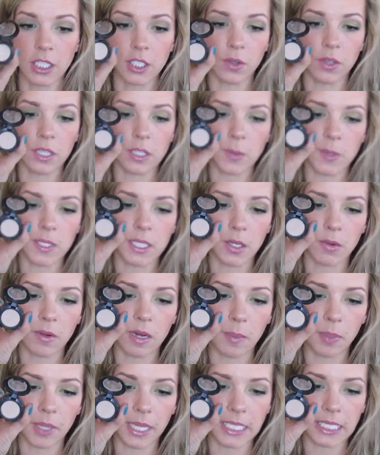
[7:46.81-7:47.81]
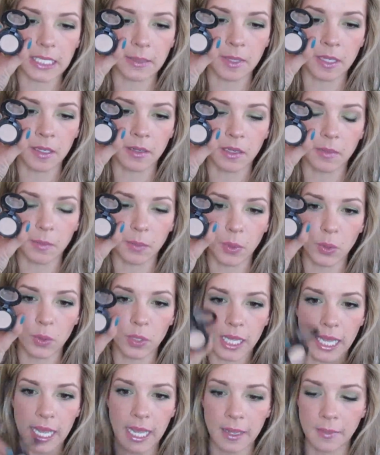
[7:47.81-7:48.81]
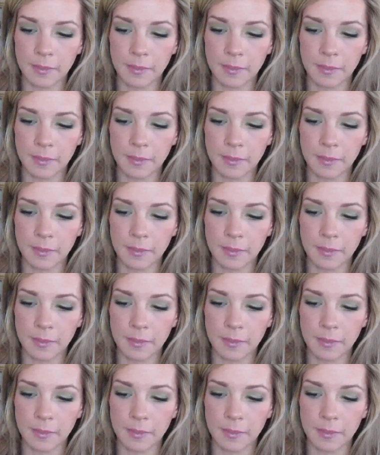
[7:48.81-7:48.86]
And so this was the replacement Brule